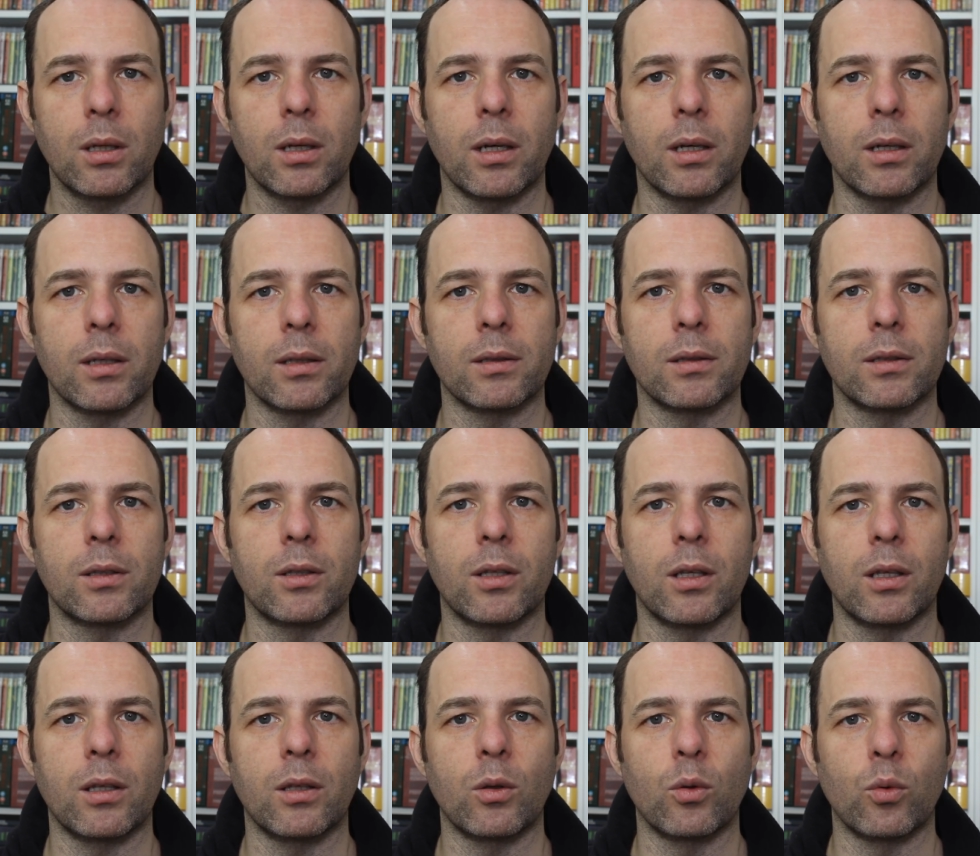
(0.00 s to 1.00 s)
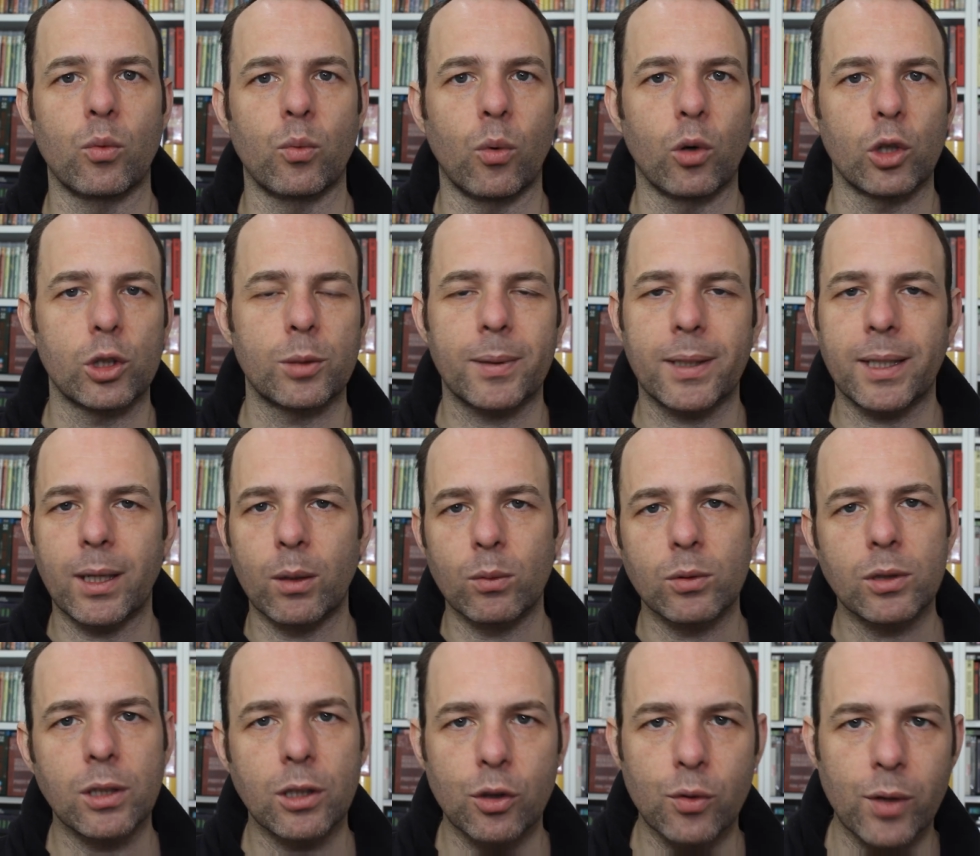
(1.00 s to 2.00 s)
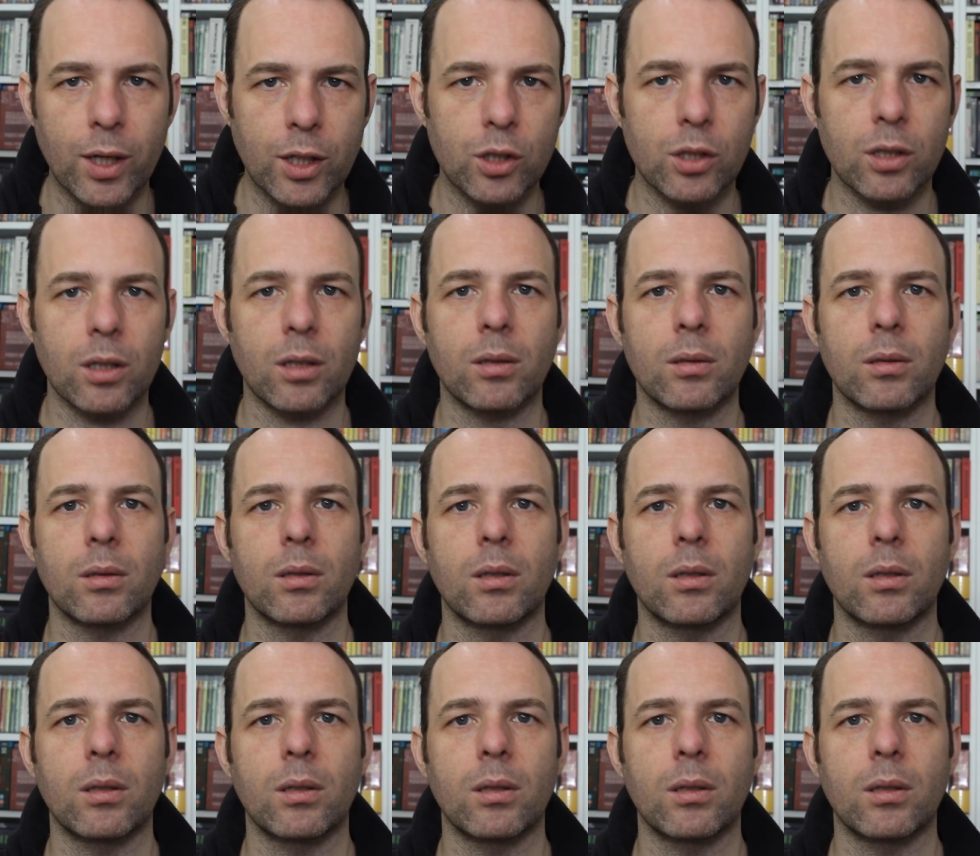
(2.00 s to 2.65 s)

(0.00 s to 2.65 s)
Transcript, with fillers: And the, the wasp kills the tarantula, uh,